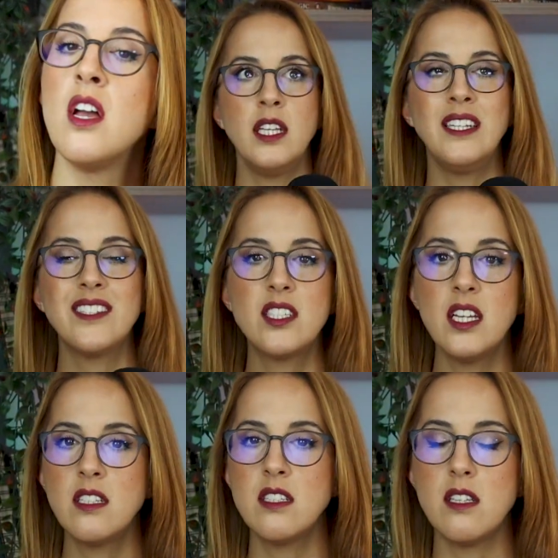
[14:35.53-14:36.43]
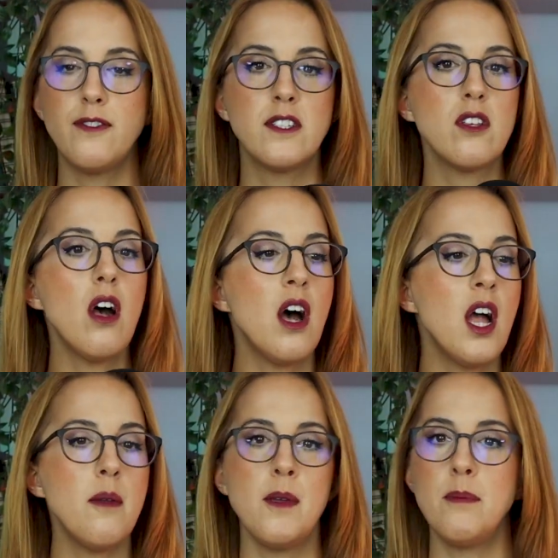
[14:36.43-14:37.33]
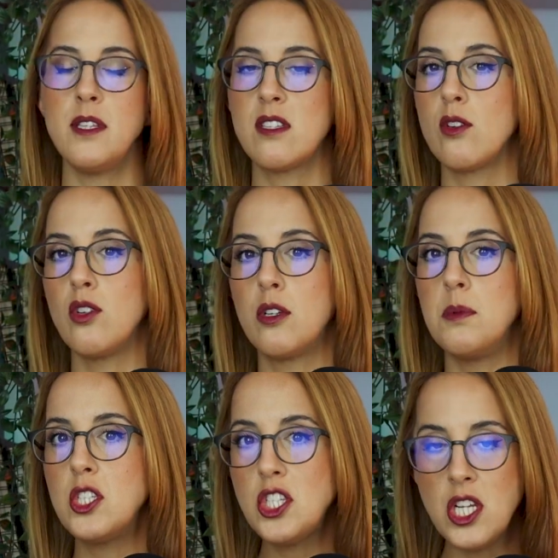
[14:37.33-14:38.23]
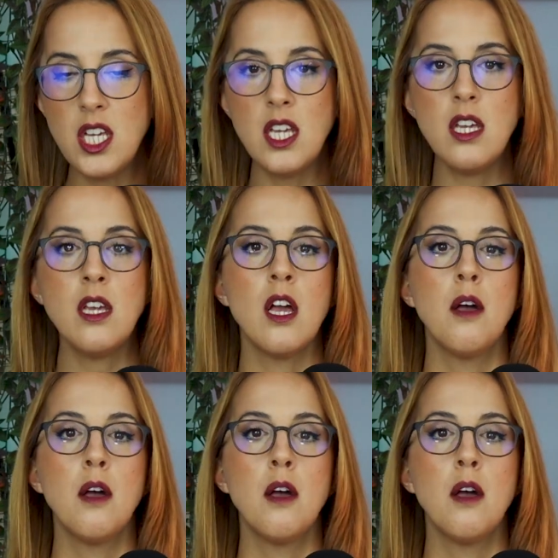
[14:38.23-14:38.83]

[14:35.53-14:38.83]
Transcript: In the sentence, if it's I, maybe it's going to be she,